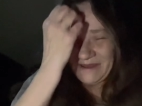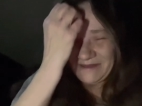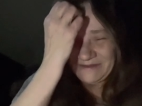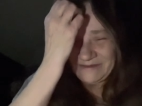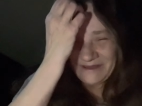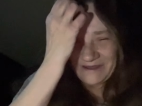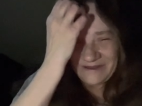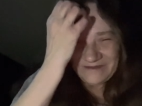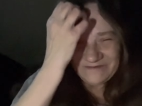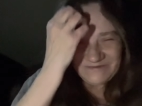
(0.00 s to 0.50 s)

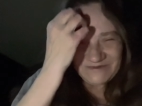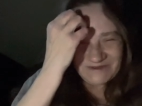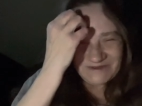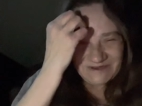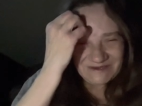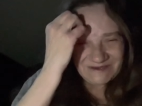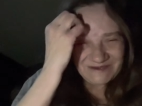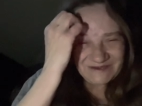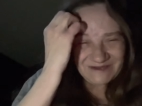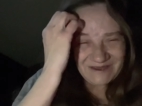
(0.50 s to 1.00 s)
life
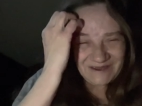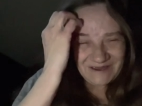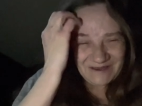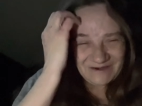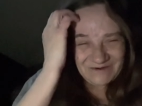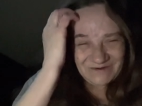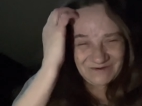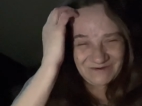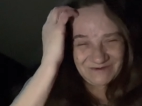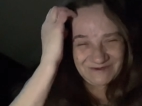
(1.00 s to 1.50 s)
as a cat
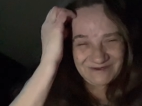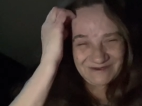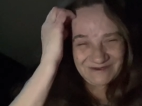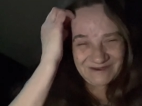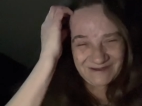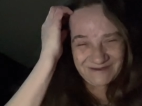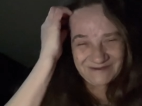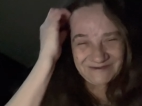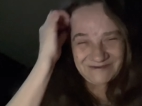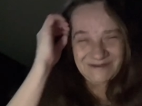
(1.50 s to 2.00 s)
her
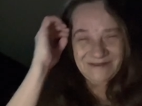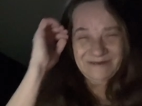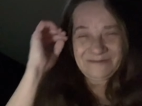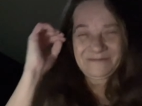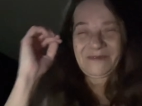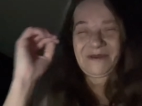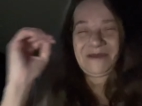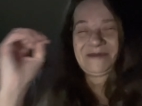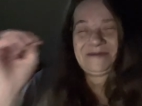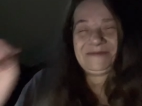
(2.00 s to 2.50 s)
size, I
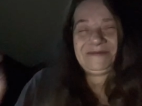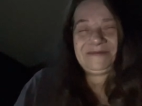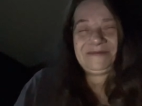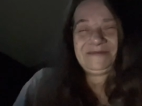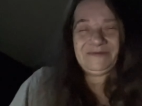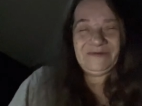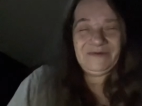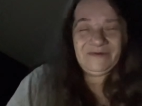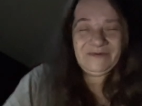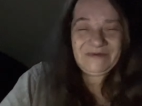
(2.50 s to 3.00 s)
might
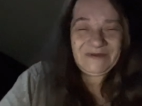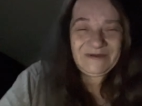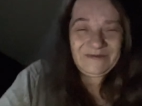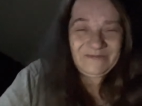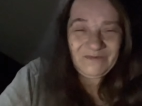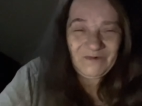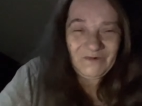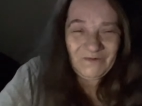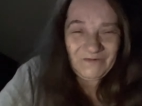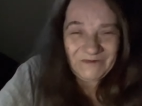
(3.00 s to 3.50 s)
look at a
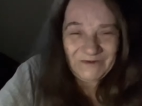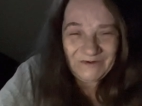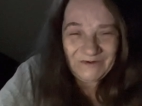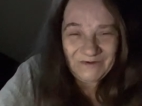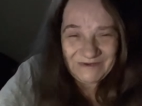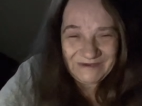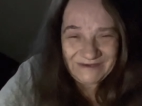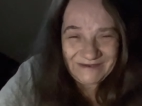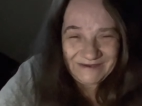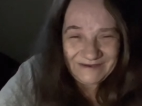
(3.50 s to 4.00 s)
movie or
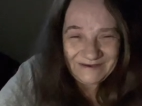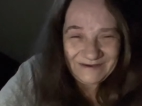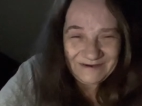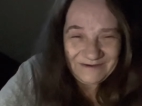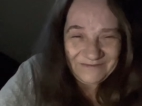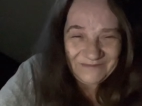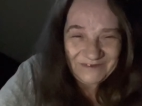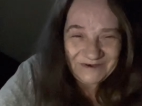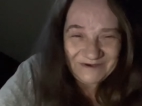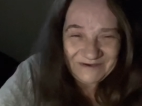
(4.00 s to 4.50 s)
see an
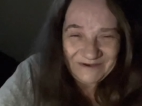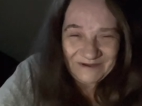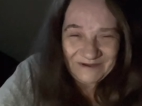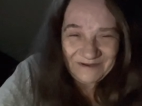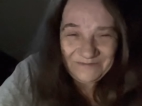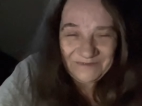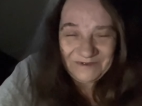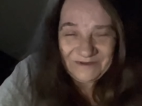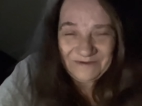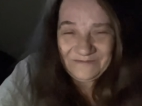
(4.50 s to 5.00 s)
image like
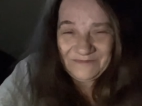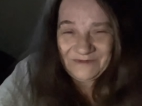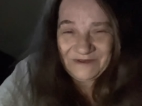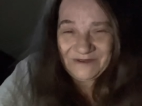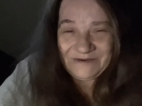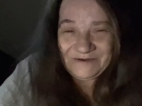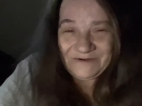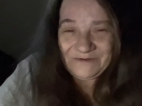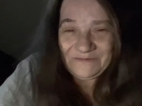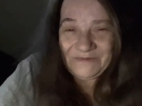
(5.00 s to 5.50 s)
Big
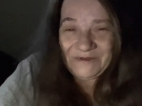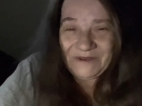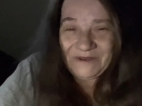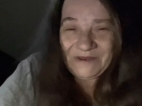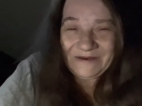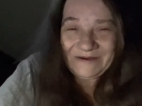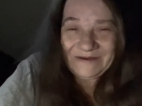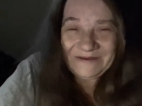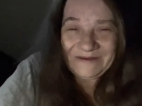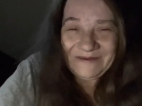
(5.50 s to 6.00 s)
Man
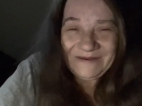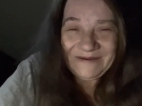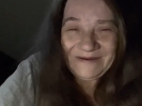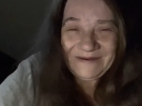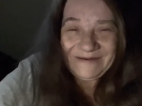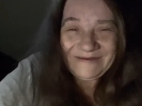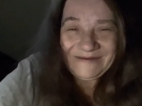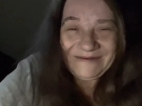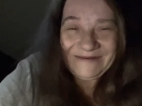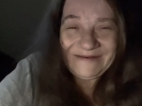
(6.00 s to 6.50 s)
Japan and get
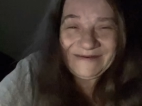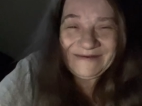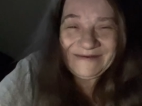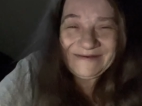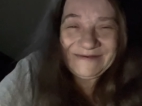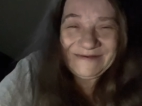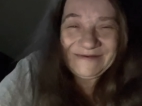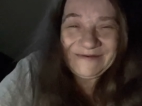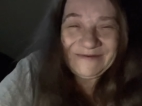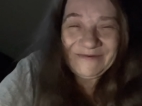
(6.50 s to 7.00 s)
ideas,
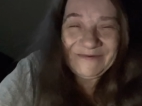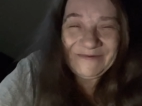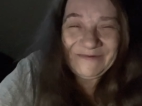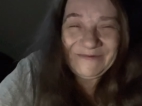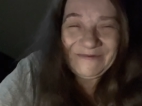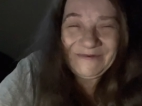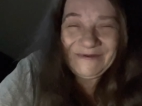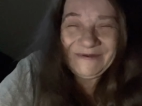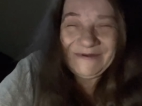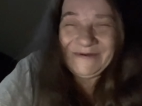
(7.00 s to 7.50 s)
too,
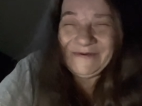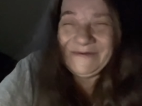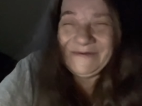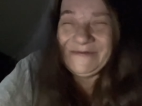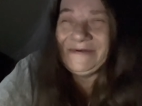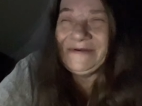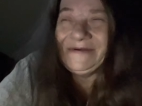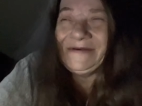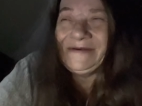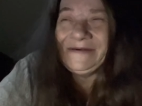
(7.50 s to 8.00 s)
you know.
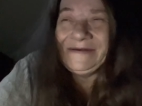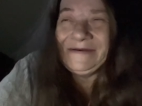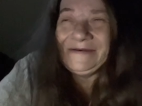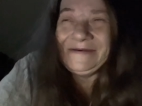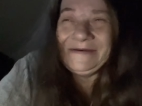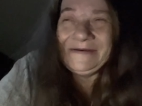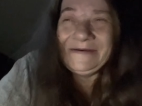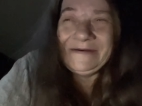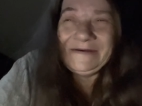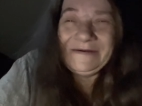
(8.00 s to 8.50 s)

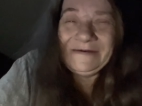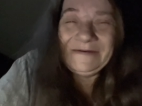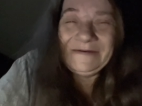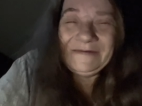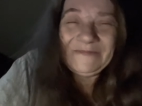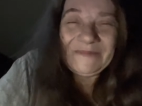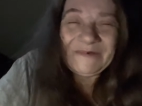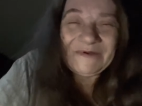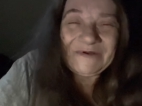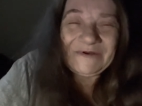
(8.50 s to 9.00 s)

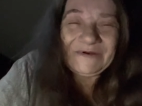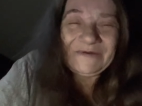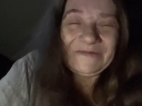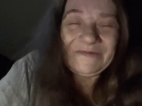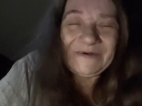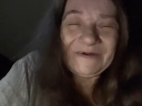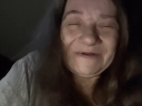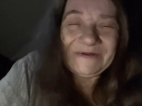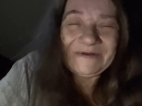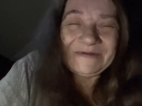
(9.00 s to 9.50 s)
But she
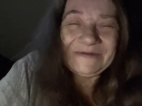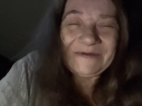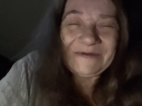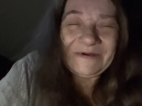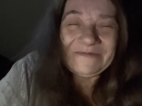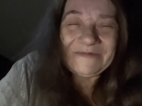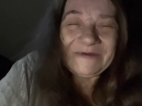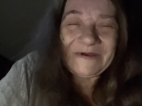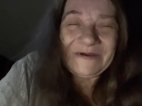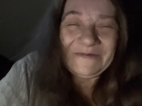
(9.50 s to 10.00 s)
really
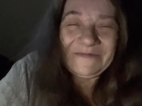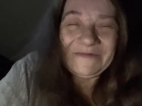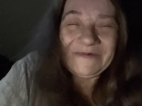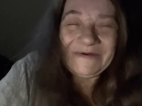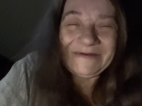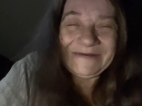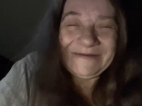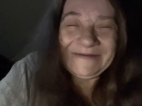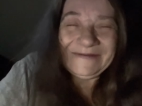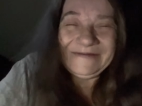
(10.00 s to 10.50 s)
loved that
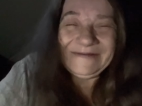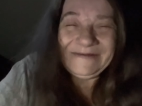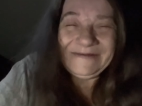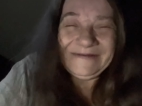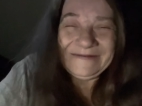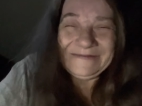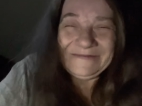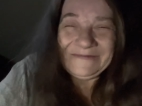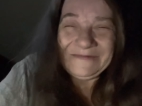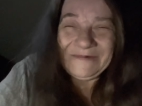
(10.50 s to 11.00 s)
one.
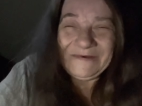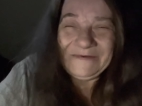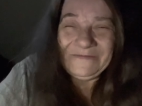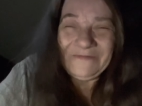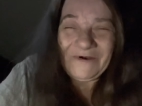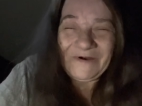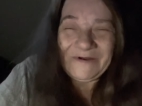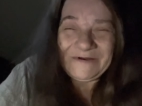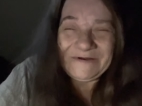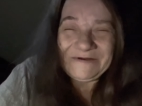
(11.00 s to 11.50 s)
And we
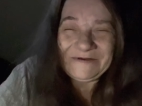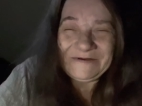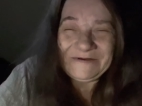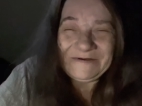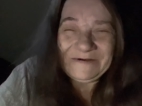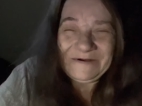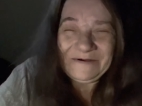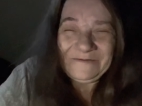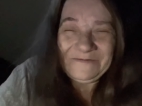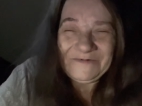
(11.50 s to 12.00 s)
watched it a
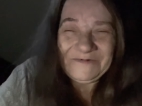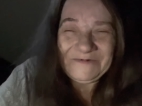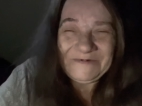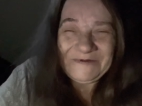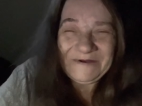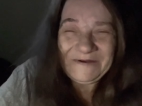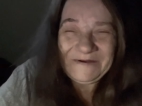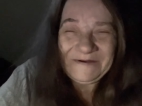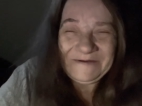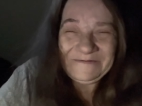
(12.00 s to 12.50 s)
couple
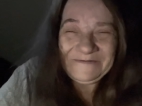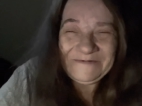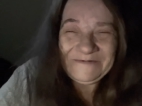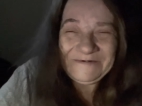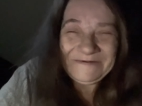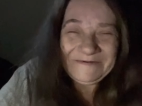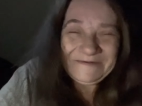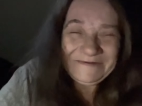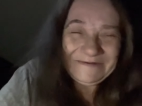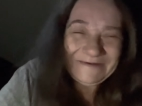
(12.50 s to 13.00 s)
times.
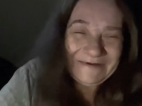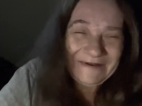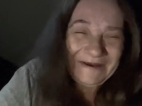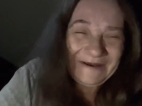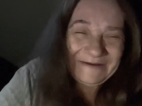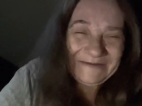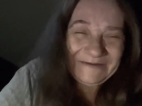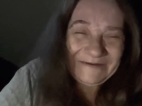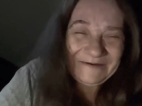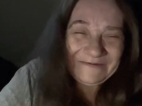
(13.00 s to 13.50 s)
And
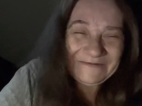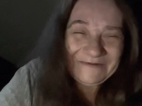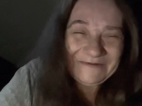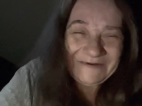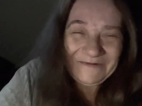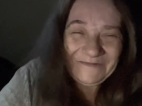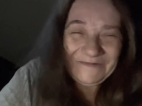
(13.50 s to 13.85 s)
I loved that